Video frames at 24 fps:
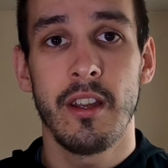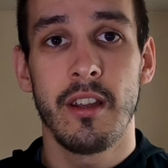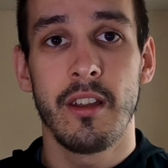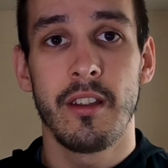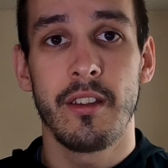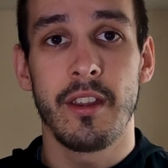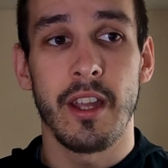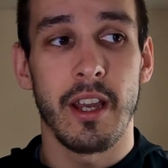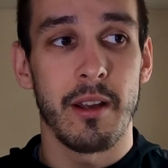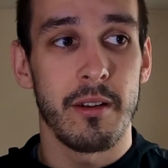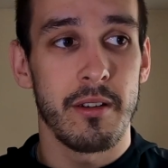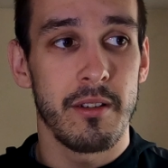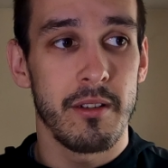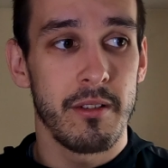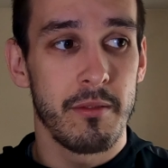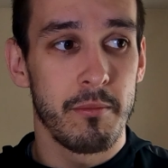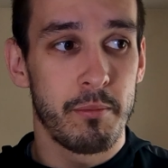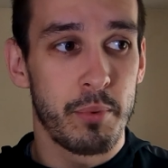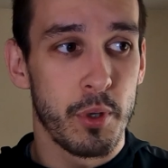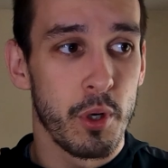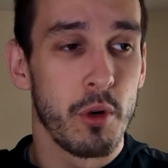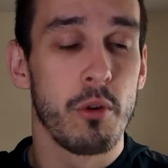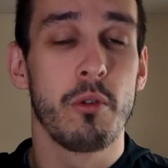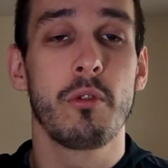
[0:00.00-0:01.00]
that
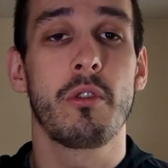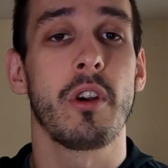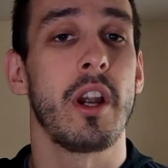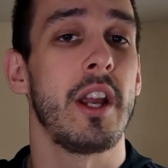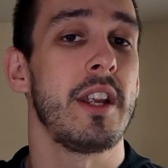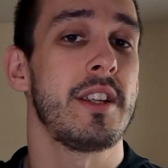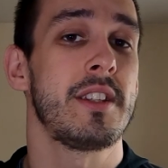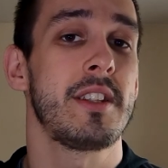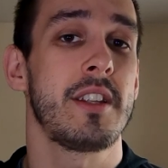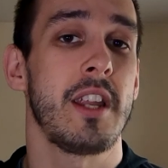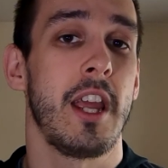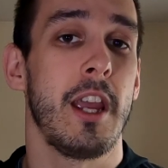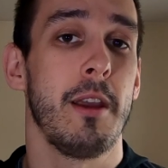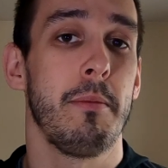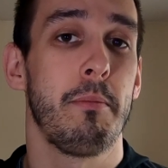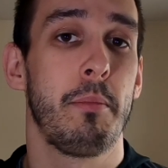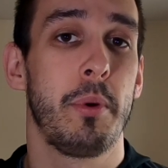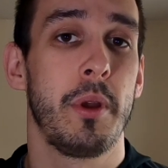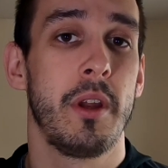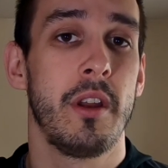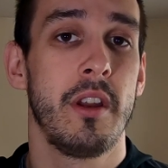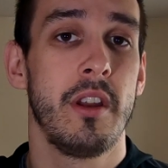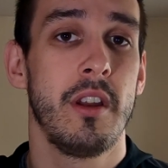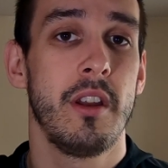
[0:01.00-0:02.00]
progress step
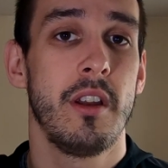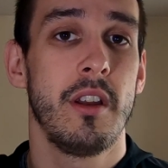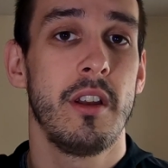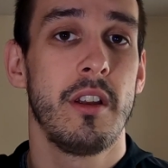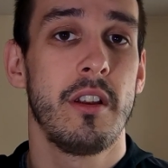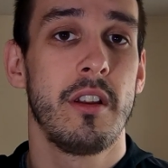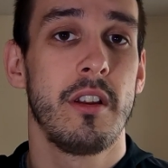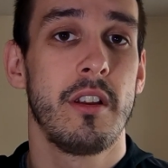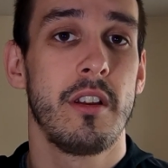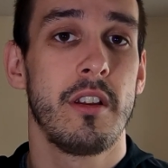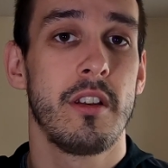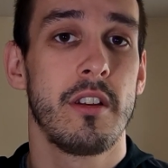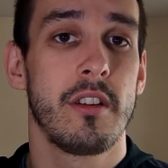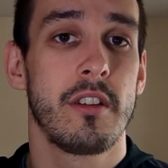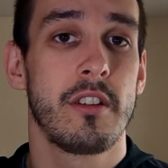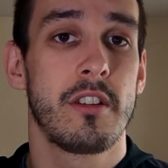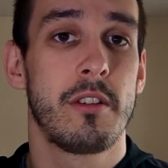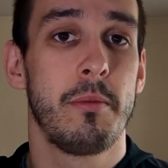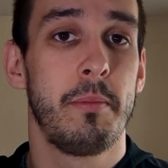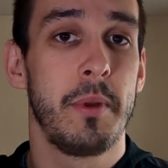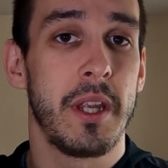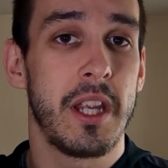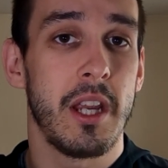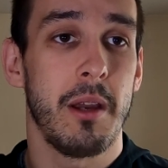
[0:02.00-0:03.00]

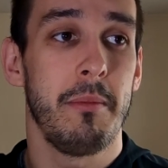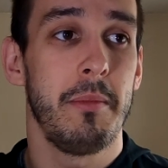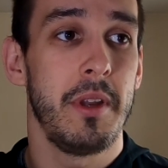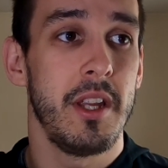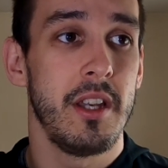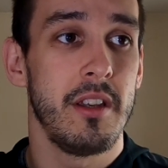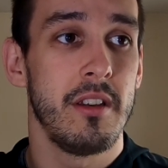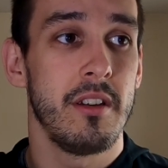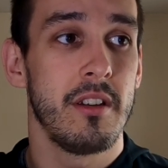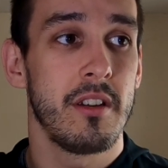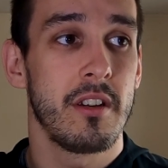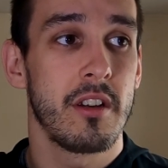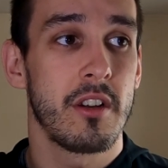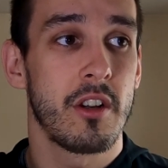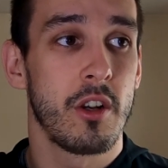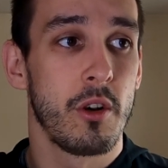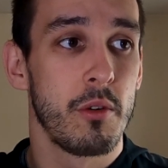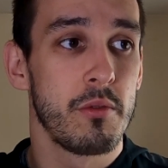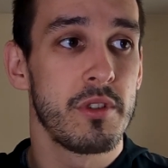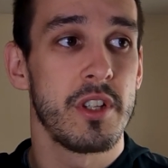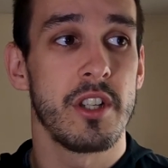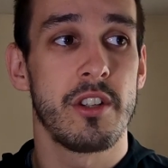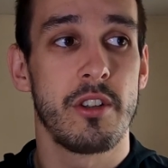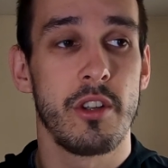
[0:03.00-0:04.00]
to becoming
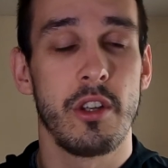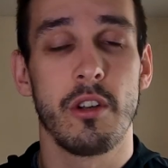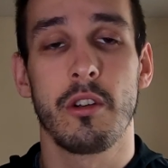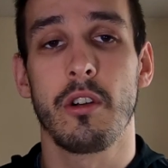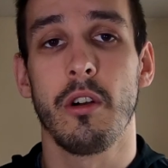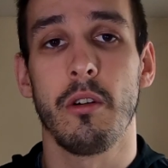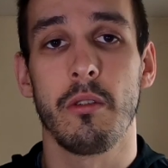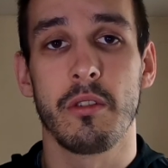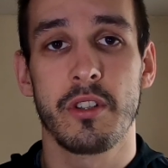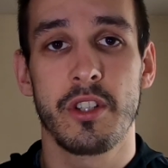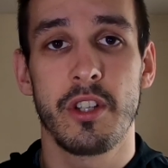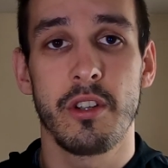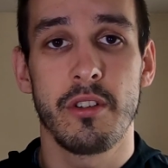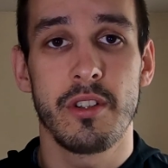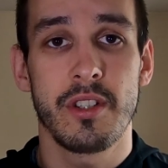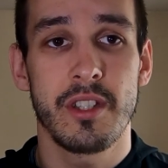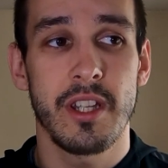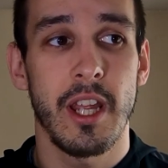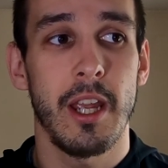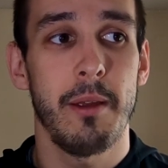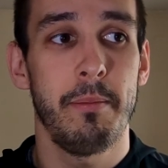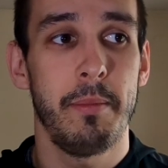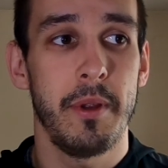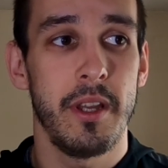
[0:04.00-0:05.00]
closer to your goal. So you
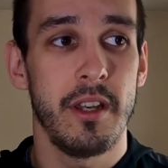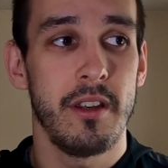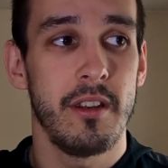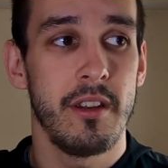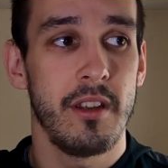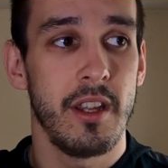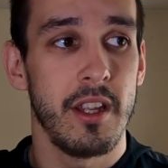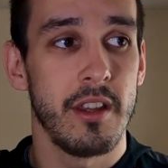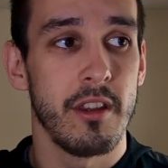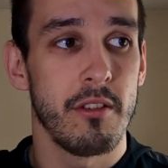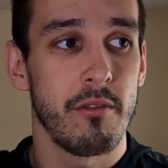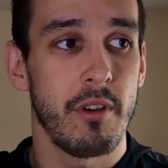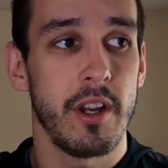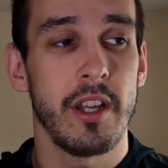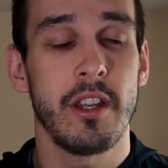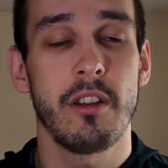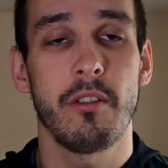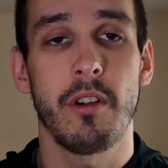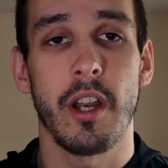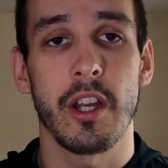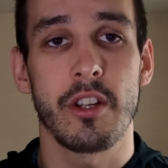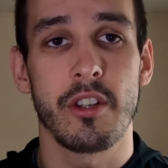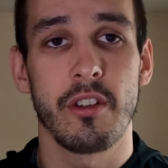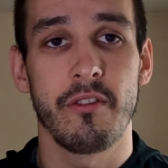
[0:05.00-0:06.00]
step in the right
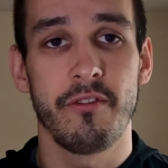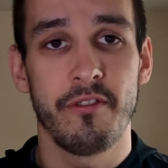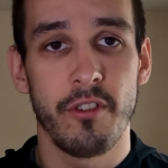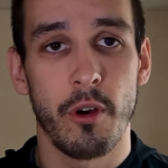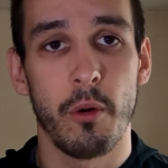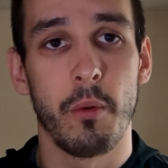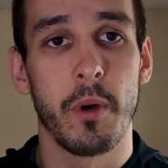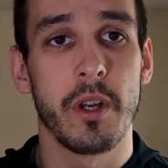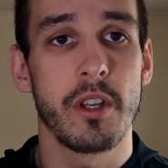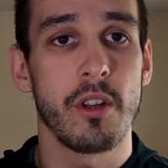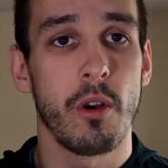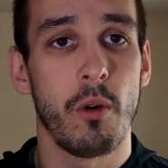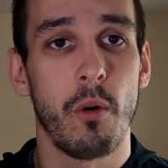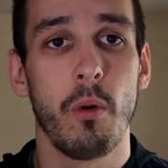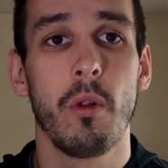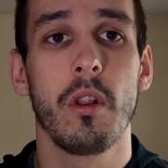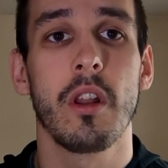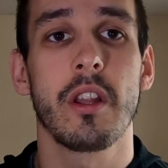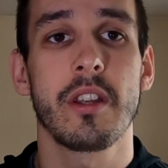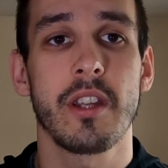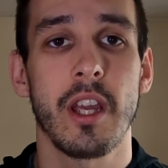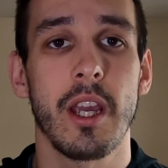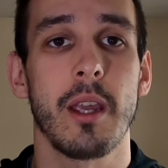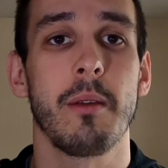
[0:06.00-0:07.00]
direction forward all
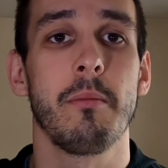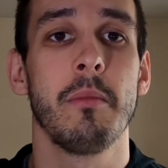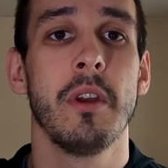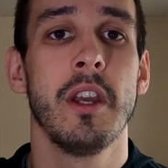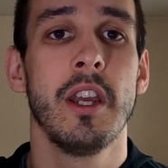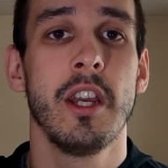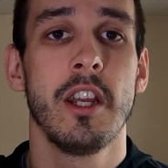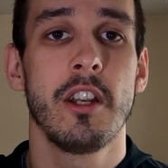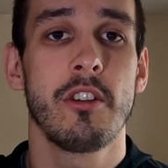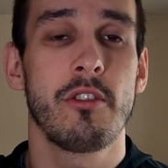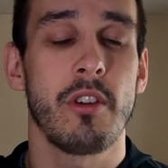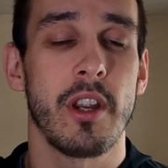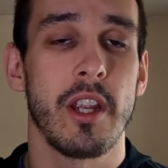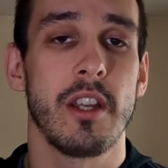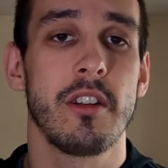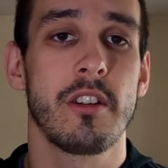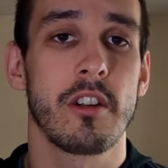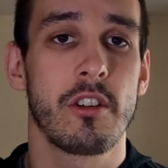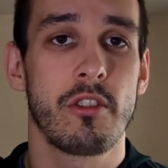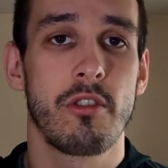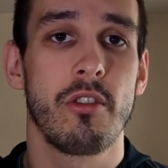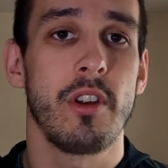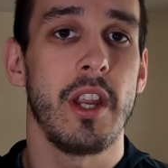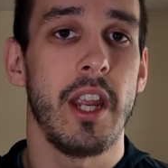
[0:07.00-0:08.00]
the time, trying to
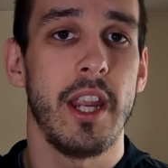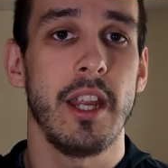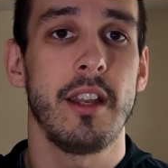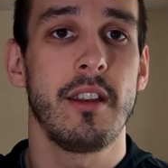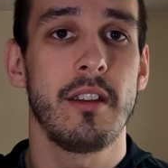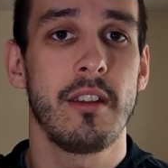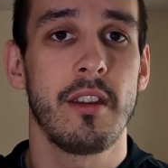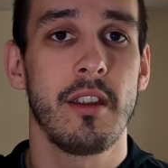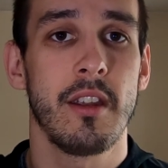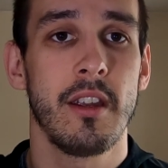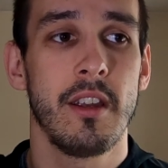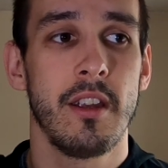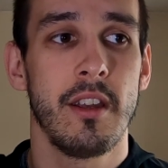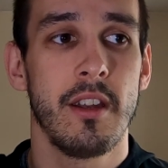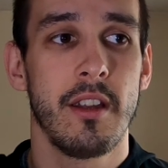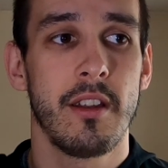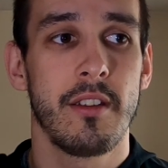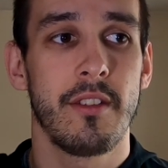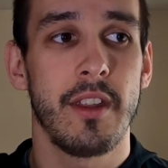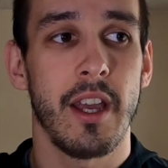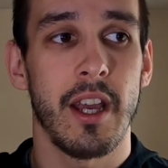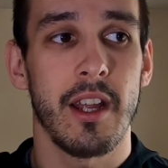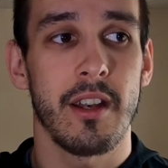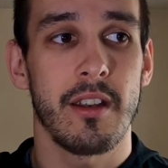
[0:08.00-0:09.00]
create
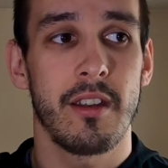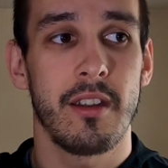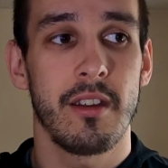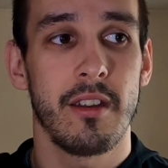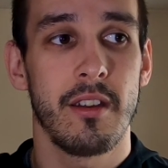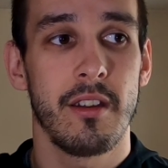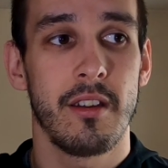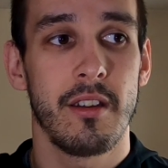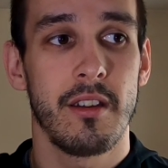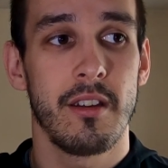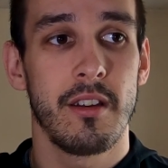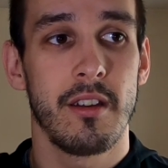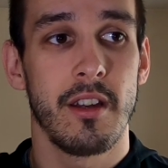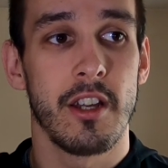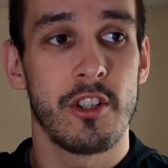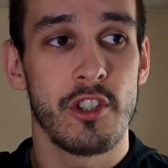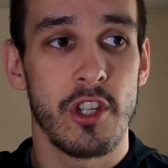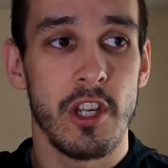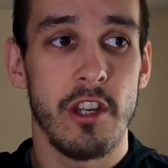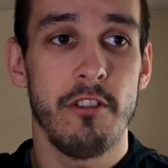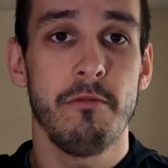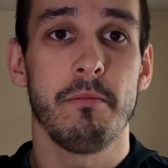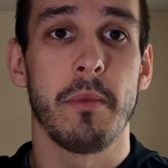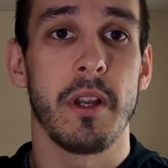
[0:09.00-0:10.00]
that
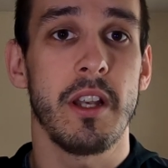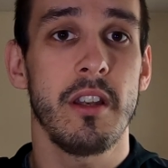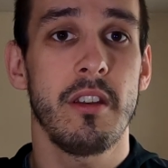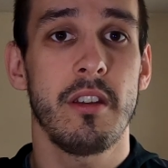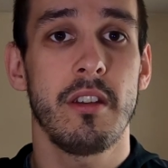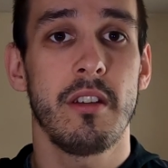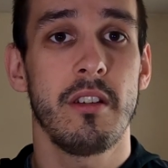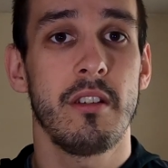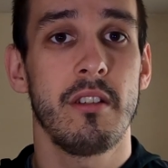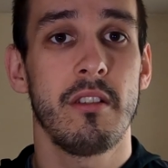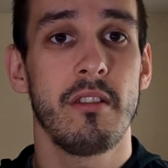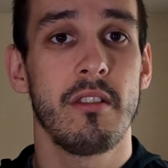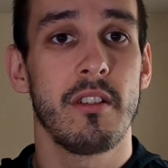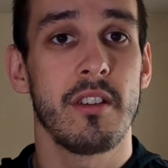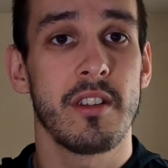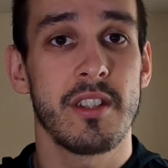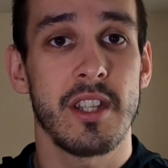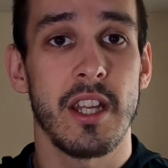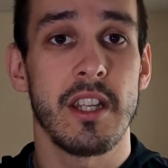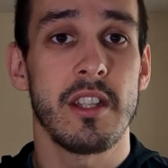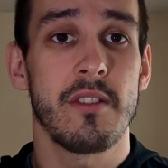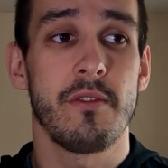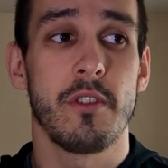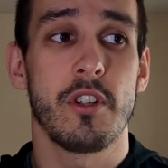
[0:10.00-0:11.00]
achievement, the
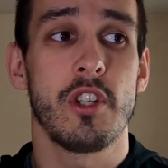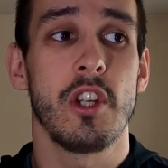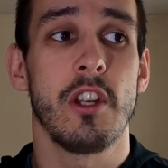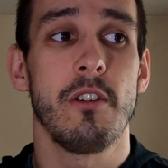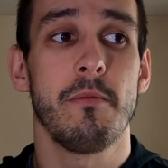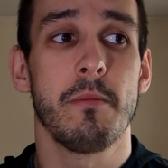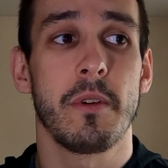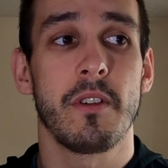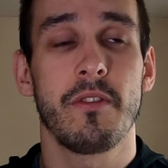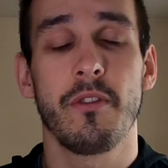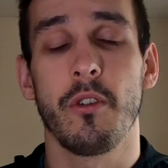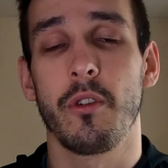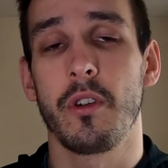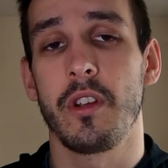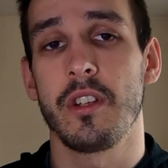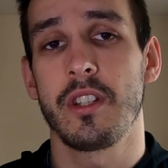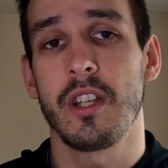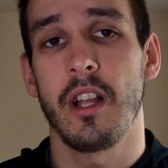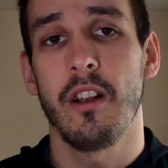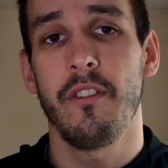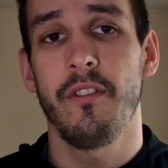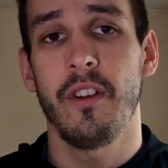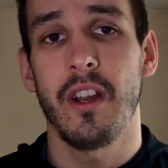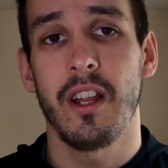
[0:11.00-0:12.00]
sense of achievement for
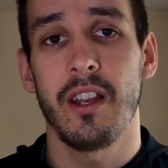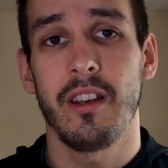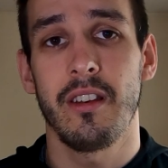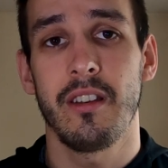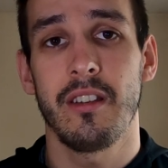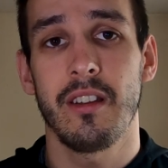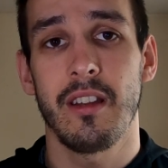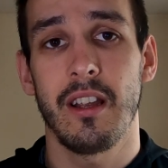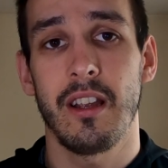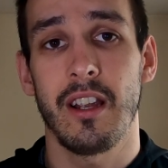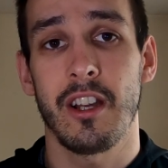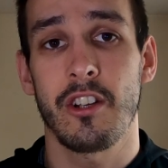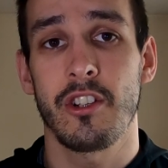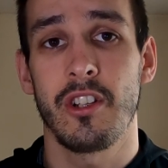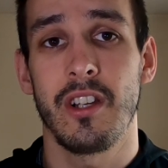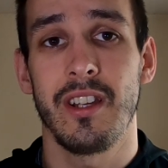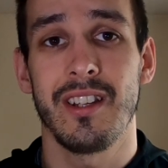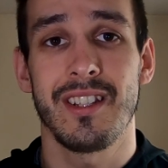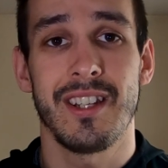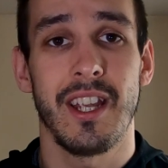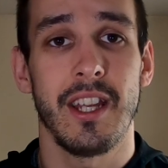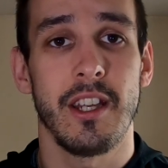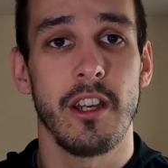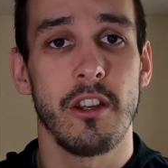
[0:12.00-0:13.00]
yourself, and actually
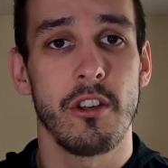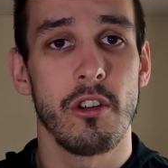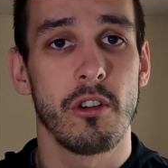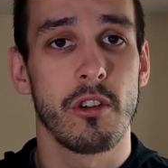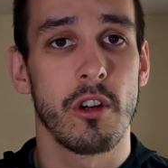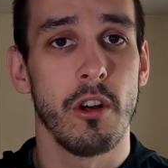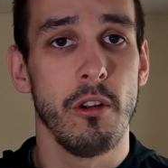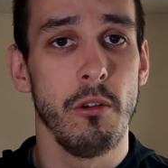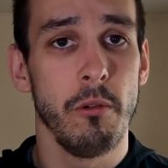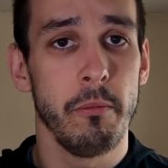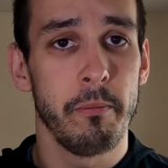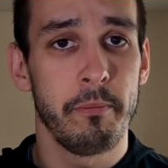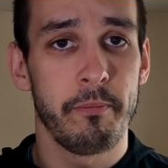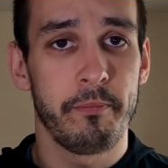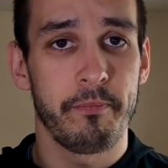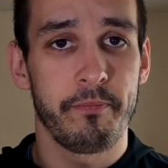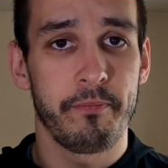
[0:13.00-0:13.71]
attaining your goal.